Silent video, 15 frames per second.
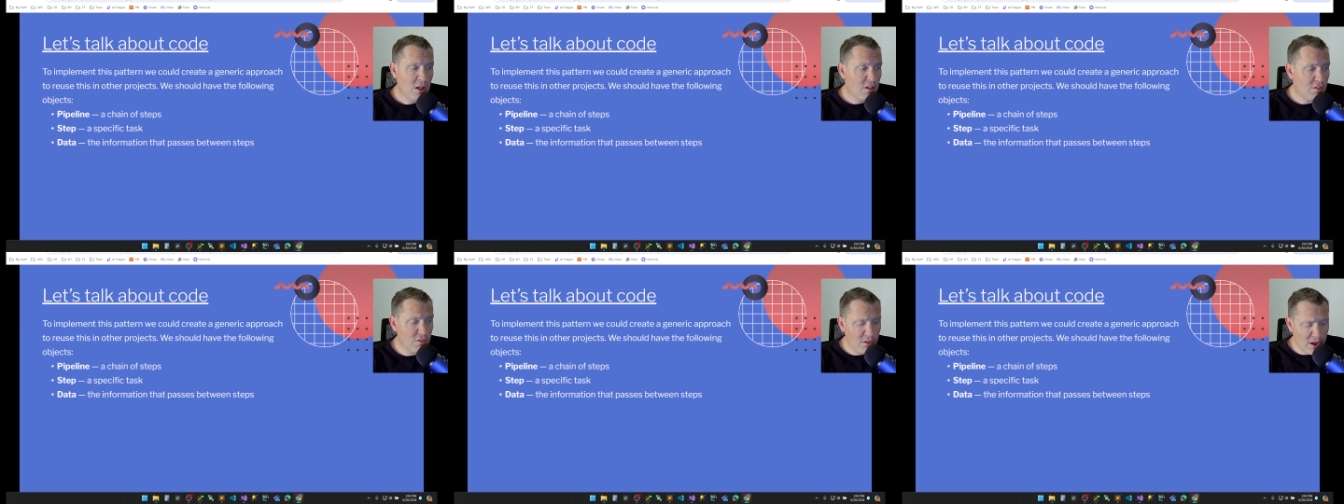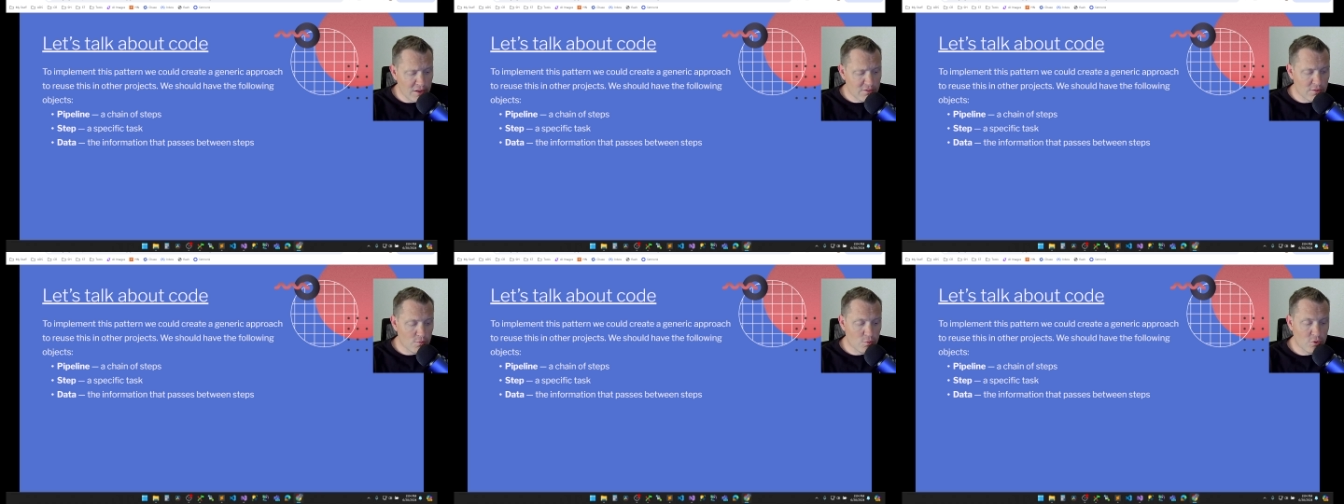
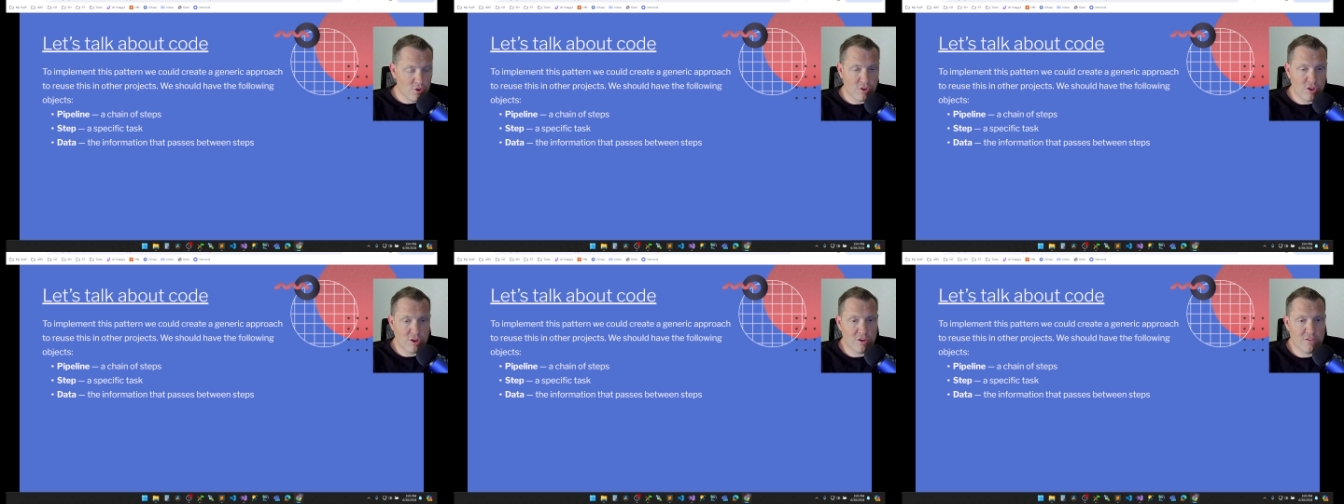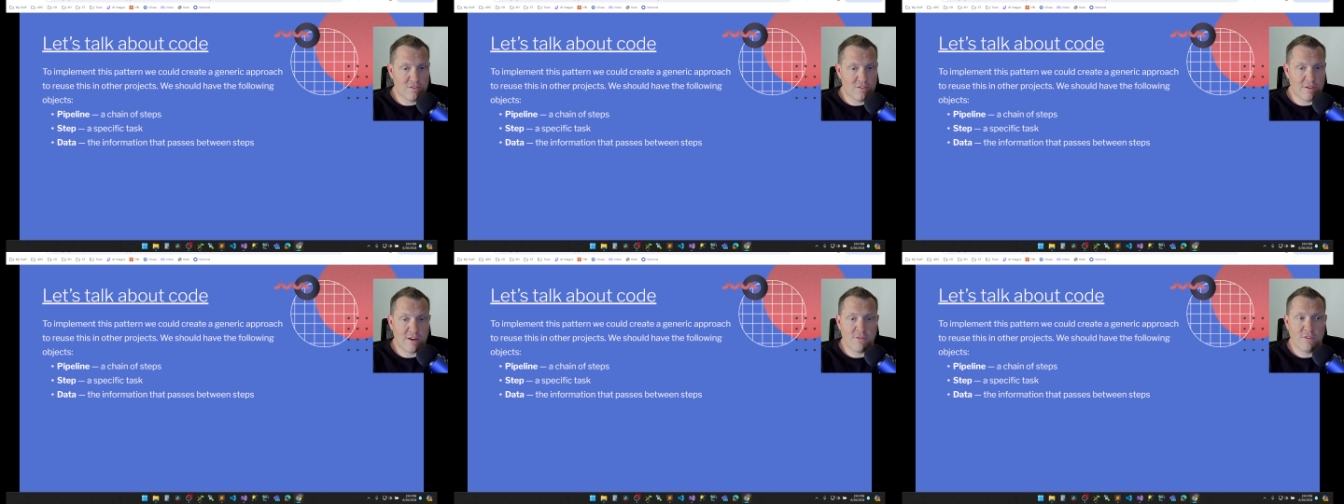lots of really good
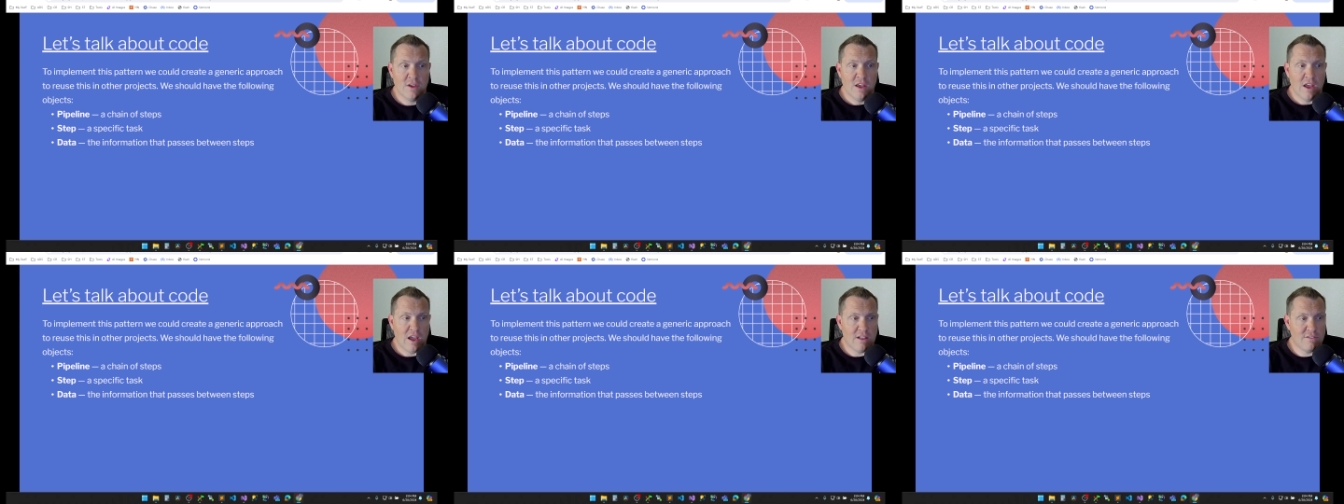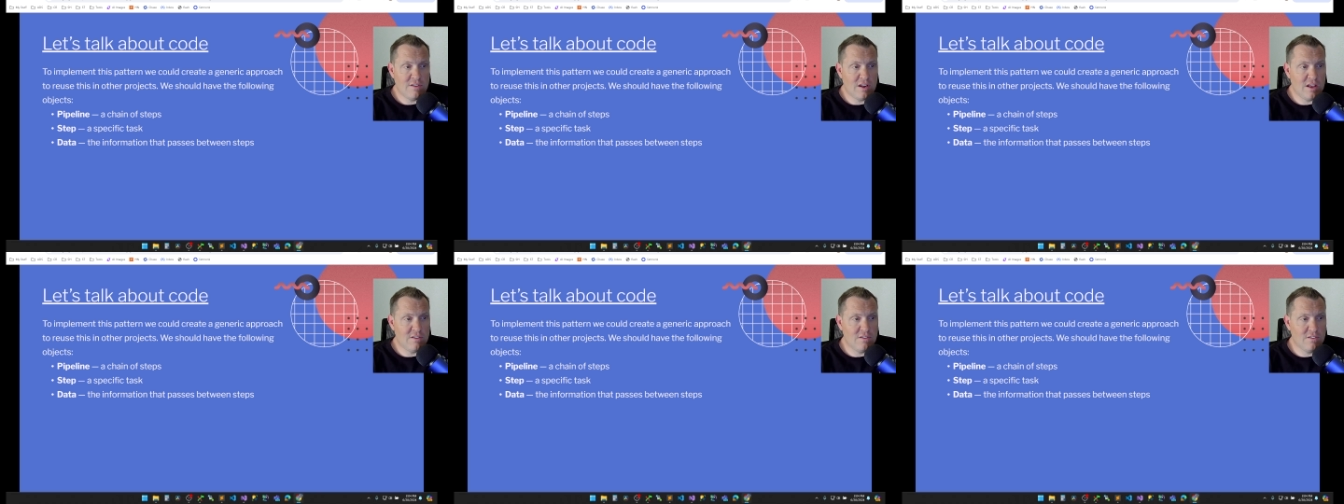stuff, and
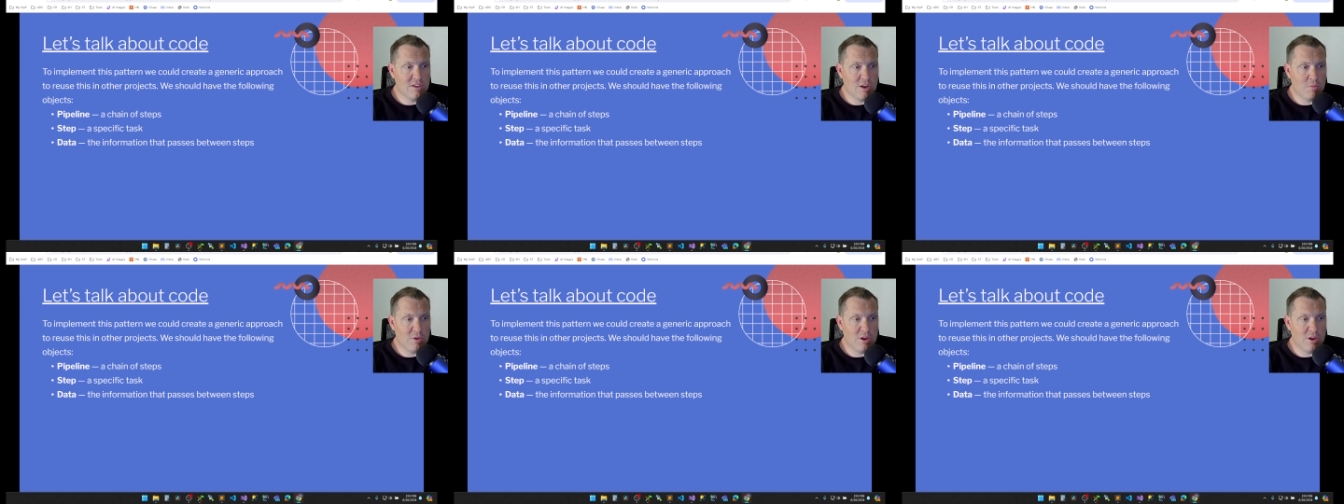today's is going to be